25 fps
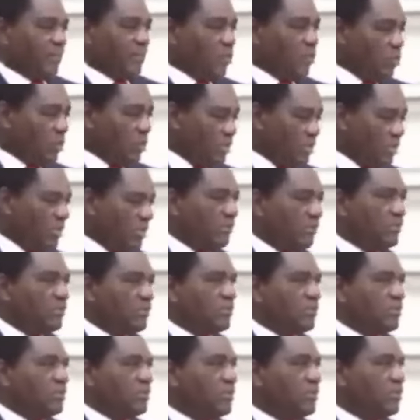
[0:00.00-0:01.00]
Who received?
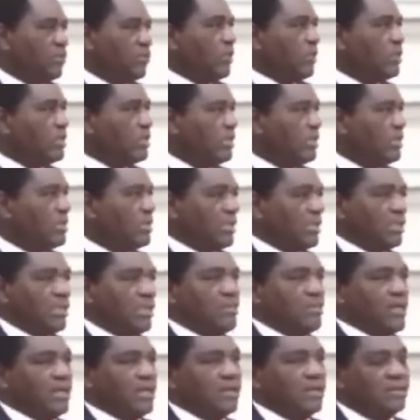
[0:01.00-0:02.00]
Where did they take
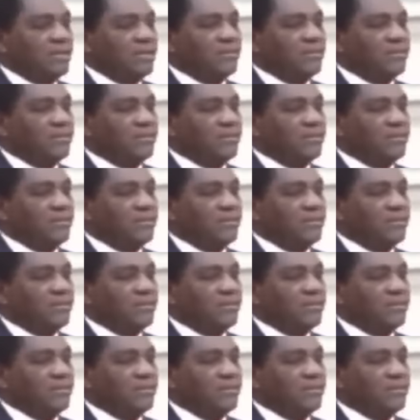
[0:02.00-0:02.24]
the money?